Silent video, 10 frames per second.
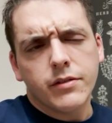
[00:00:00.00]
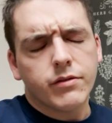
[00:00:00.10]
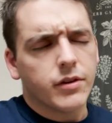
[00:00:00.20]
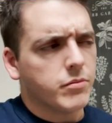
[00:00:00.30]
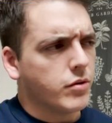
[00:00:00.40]

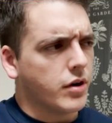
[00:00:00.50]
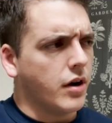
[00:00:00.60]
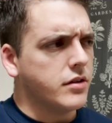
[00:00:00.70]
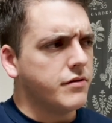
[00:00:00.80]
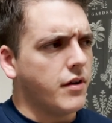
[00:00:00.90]
for the
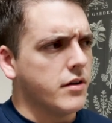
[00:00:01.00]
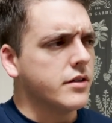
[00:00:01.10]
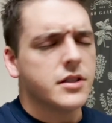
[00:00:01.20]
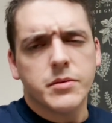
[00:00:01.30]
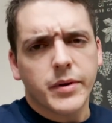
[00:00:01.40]
Brookharts falling
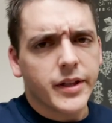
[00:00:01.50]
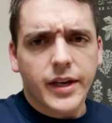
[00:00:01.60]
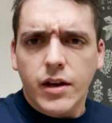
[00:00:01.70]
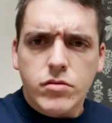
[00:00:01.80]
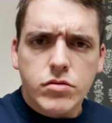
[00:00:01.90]
asleep on the
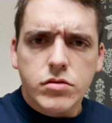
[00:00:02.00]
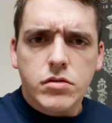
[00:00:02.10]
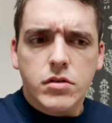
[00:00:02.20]
couch.